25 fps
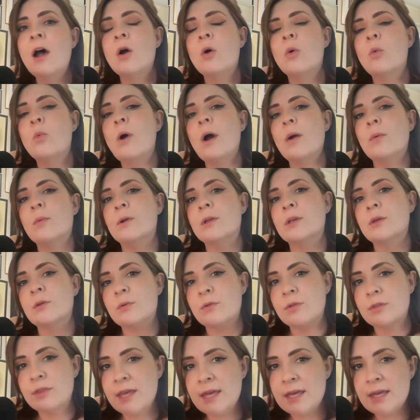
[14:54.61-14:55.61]
What were you
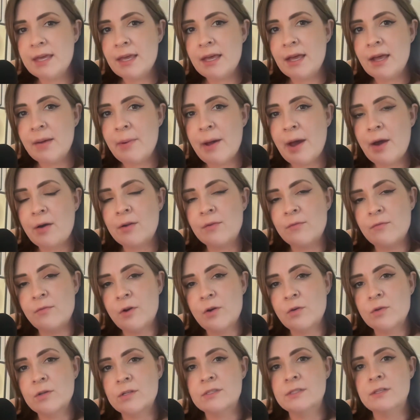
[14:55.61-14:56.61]
thinking about and
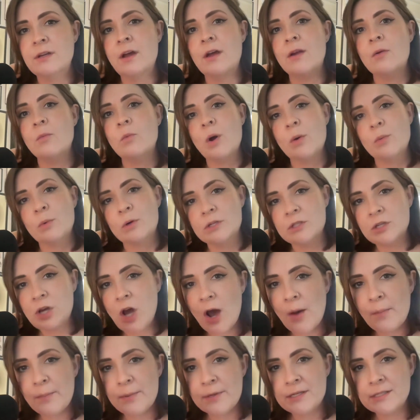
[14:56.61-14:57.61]
focused on? What were
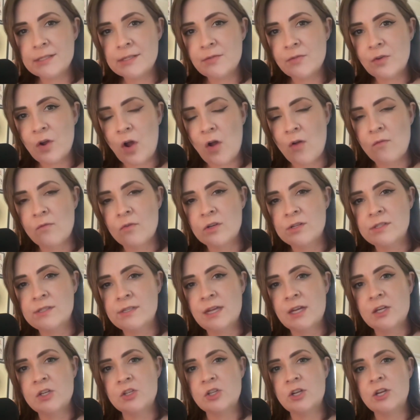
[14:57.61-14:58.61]
topics of
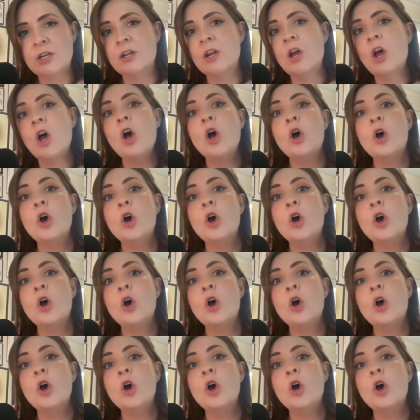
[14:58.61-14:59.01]
conversation?